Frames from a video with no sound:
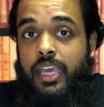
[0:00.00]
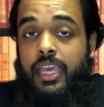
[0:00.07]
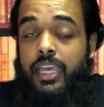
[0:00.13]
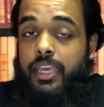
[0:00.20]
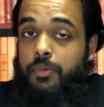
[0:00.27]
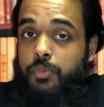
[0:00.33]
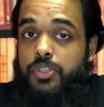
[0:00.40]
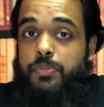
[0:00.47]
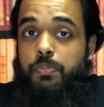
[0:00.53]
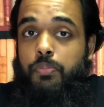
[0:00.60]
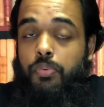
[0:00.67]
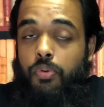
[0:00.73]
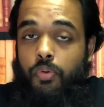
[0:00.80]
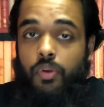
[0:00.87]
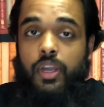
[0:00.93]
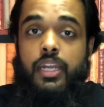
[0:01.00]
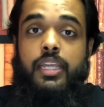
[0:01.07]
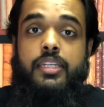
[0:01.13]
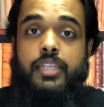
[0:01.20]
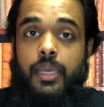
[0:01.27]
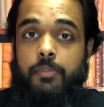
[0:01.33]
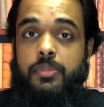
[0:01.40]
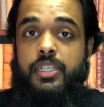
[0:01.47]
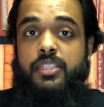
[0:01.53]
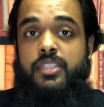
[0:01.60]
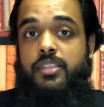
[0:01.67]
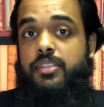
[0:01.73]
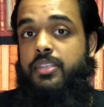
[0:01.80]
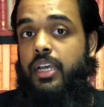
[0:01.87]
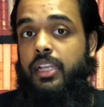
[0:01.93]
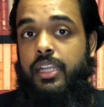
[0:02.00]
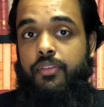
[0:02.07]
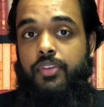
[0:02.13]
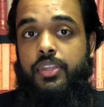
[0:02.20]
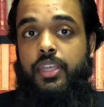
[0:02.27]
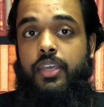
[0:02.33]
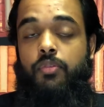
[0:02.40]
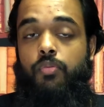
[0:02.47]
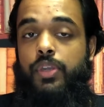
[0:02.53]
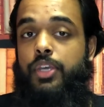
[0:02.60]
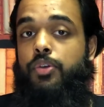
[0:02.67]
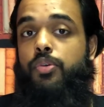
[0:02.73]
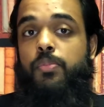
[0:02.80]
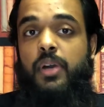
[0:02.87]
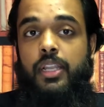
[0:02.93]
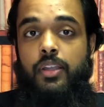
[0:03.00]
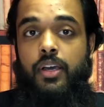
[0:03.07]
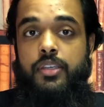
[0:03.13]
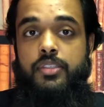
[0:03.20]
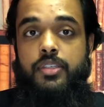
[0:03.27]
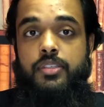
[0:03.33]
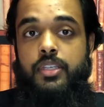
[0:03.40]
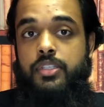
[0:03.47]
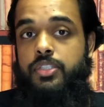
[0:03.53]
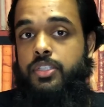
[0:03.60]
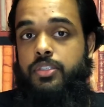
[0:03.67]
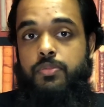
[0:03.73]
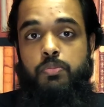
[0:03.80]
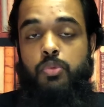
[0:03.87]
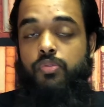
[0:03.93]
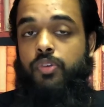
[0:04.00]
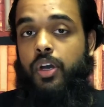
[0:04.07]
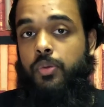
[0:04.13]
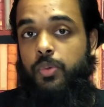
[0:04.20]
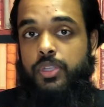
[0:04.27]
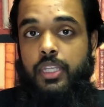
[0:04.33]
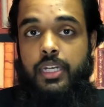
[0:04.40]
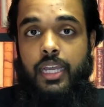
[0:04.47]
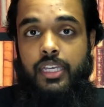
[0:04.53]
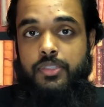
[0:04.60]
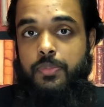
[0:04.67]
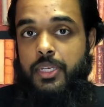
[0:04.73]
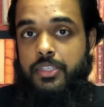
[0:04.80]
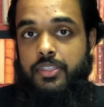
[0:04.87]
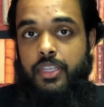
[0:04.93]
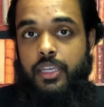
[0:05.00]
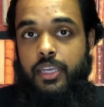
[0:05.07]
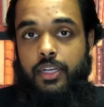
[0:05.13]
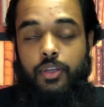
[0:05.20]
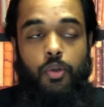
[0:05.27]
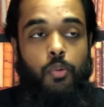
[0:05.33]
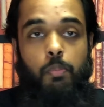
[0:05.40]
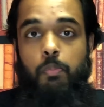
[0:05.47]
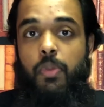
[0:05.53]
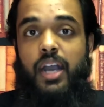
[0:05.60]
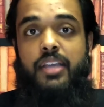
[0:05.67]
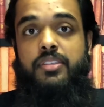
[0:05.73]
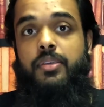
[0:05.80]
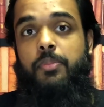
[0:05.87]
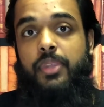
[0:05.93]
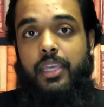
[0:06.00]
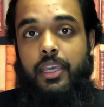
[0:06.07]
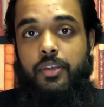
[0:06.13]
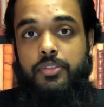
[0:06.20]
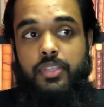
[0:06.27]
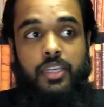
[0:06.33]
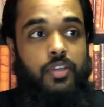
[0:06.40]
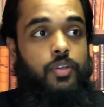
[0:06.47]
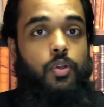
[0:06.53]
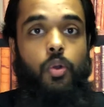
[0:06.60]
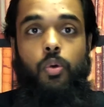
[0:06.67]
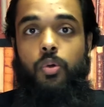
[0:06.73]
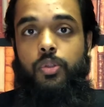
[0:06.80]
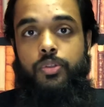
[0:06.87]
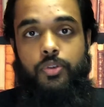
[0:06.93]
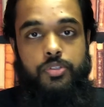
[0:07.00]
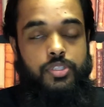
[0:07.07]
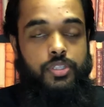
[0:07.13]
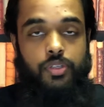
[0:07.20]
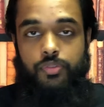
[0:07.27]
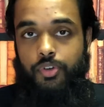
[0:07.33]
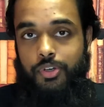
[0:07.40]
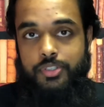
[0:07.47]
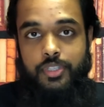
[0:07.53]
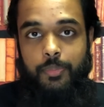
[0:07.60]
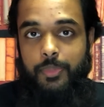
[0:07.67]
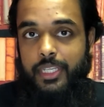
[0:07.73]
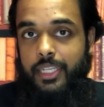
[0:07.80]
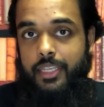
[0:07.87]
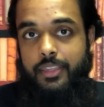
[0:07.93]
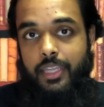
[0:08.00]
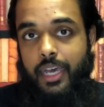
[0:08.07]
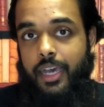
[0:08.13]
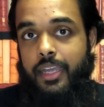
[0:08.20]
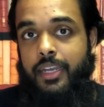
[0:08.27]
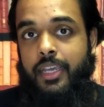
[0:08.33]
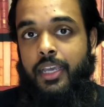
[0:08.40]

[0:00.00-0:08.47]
it was pretty tempting to sell everything, recoup my losses, and just move on with the next best thing and go buy something else like gold or silver or something like that.